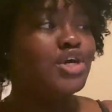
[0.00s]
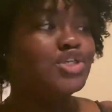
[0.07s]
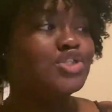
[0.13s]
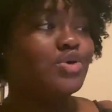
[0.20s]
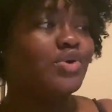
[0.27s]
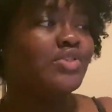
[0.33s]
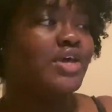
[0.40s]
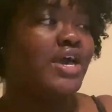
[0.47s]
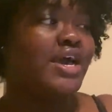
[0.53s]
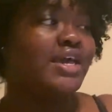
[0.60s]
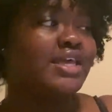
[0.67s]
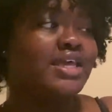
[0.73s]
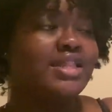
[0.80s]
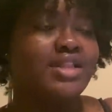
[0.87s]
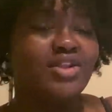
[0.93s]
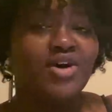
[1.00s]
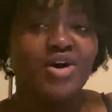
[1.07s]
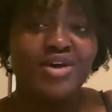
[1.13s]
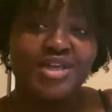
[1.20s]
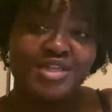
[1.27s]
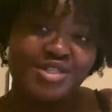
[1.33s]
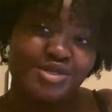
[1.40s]
so that I can
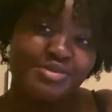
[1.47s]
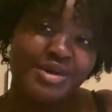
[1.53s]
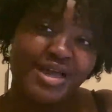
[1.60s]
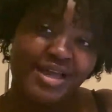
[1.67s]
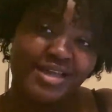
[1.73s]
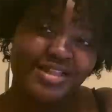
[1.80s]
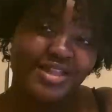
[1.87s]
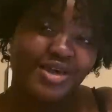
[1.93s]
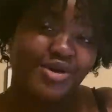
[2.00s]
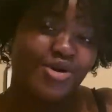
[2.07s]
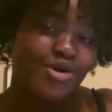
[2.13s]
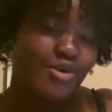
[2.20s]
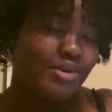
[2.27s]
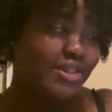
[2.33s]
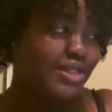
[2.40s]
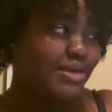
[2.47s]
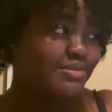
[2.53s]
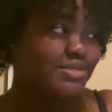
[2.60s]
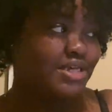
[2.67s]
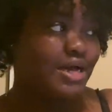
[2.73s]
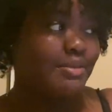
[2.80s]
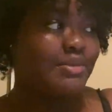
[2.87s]
log into my iCloud on my
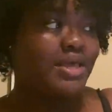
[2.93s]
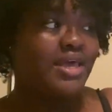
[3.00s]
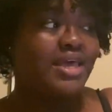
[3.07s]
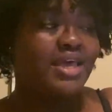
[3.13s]
laptop